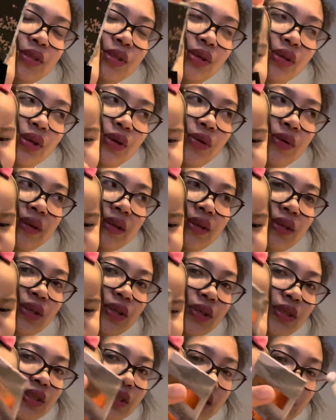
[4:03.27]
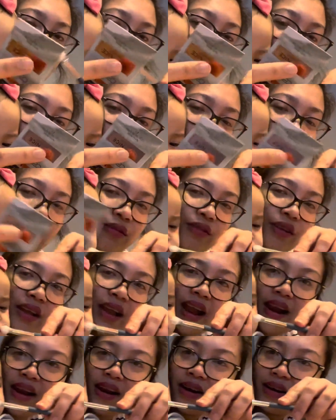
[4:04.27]
too? You want to use that brush over
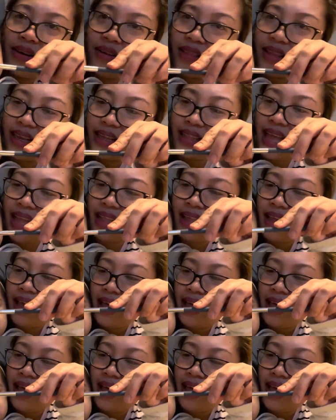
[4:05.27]
there? Like that?